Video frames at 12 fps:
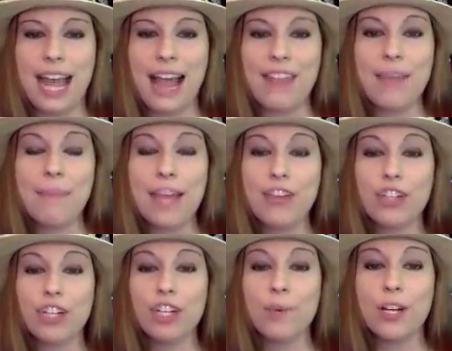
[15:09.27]
and then make
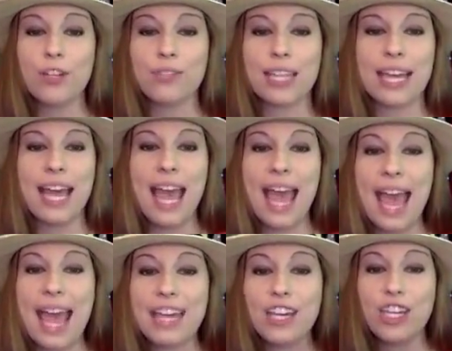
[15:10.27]
sure you are using
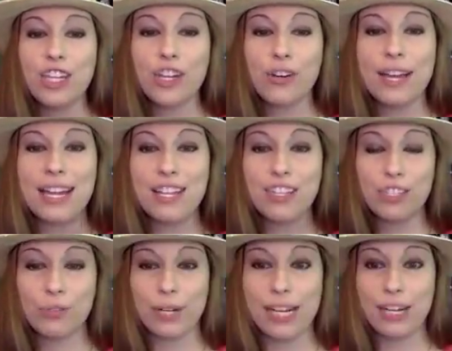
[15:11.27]
a curated
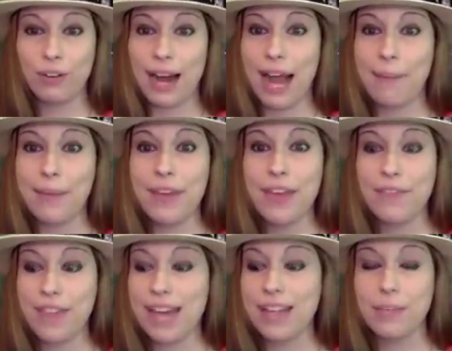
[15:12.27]
screen grab if
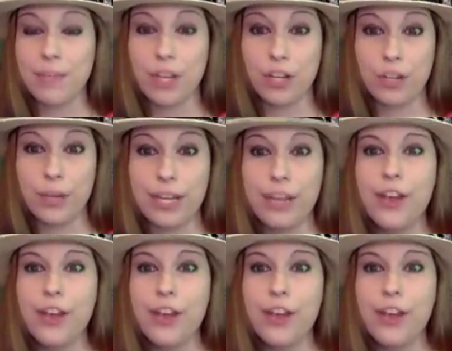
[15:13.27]
that is something you're doing.